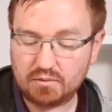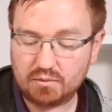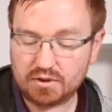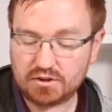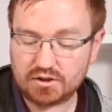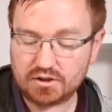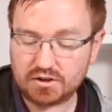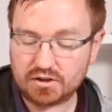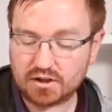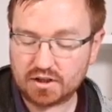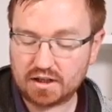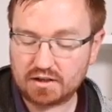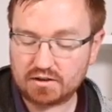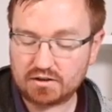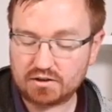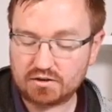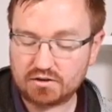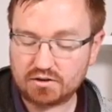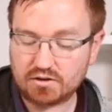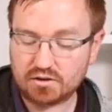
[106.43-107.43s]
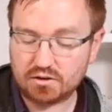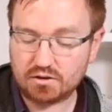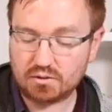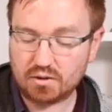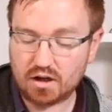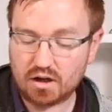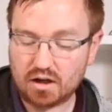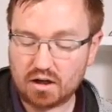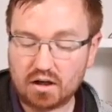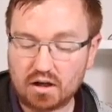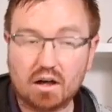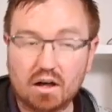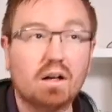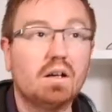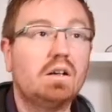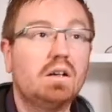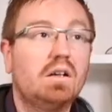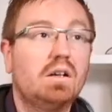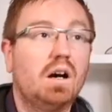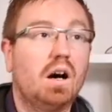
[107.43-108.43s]
which is connected to
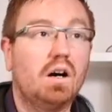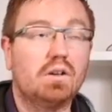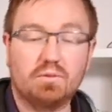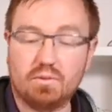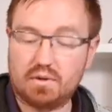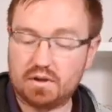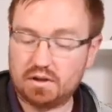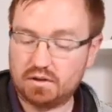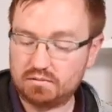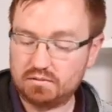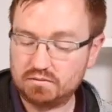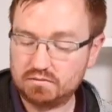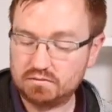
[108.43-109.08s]
our Arduino.